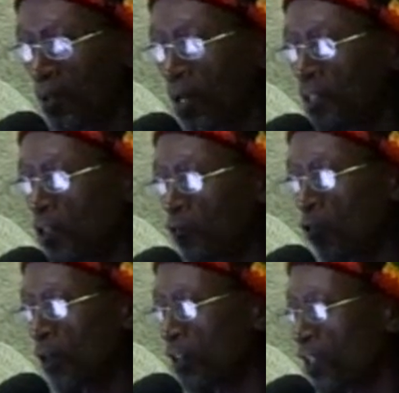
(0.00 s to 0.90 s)
And
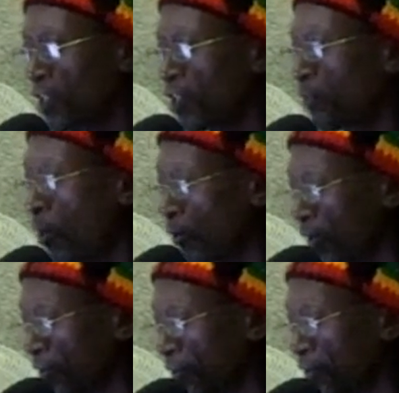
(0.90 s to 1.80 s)
therefore, once you understand the
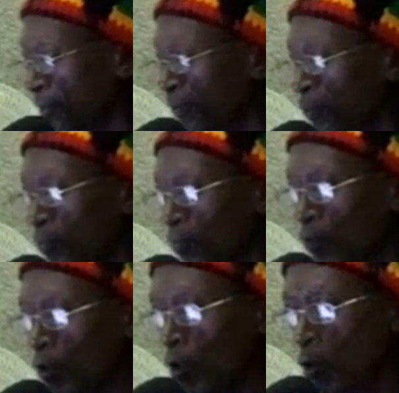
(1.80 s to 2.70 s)
powers,
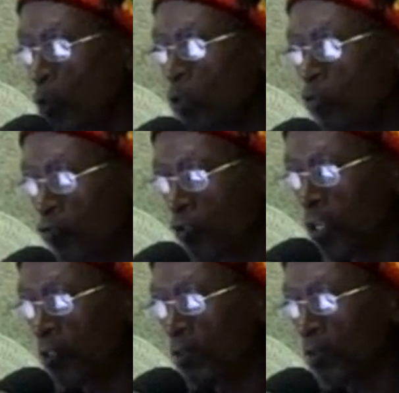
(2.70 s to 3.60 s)
we
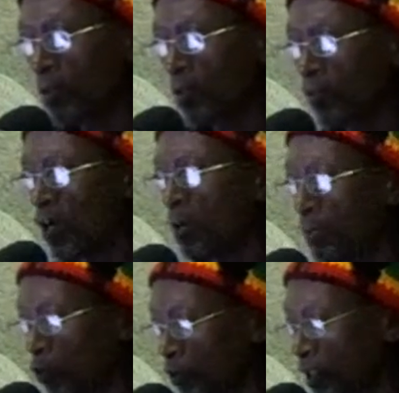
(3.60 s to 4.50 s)
refrain from
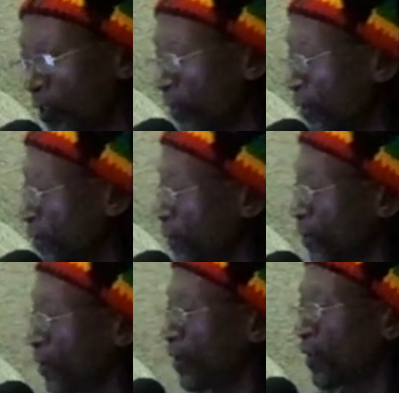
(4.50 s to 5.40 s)
abusing.
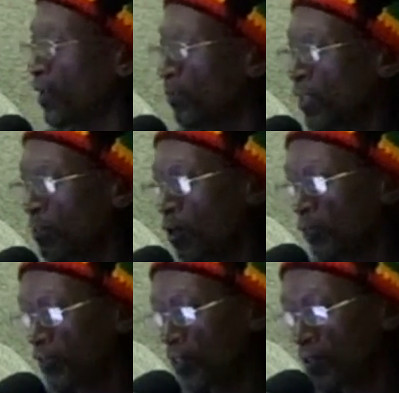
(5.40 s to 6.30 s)

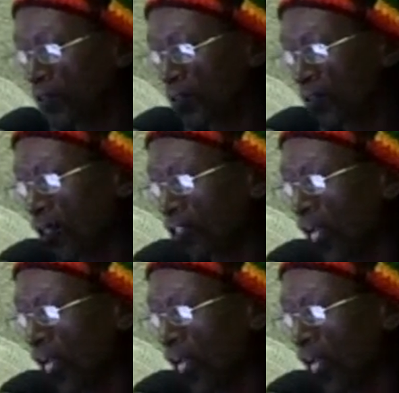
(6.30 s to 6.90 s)
MetaMorphOsis, Dr.